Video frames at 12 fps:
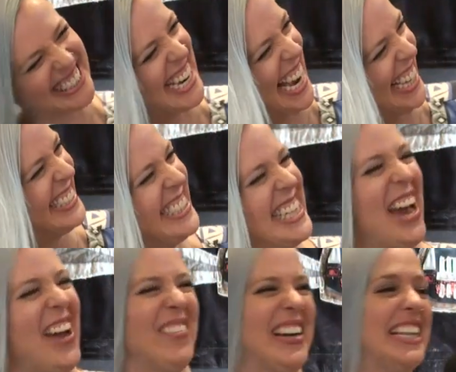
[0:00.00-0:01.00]
Yes.
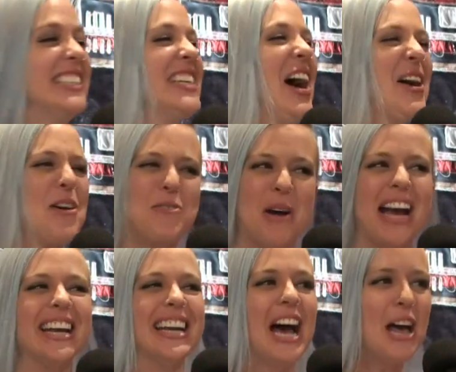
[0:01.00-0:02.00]
And it's not
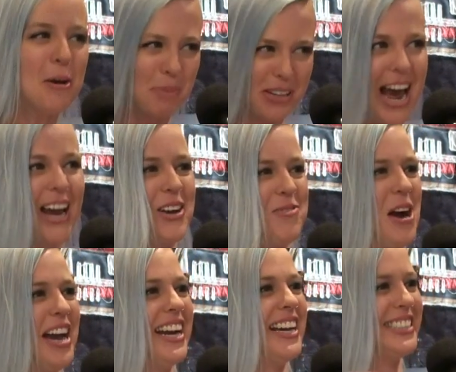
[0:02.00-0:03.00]
quite black and
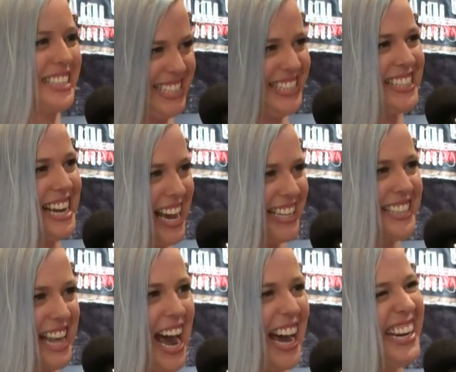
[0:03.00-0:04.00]
white as easy as that.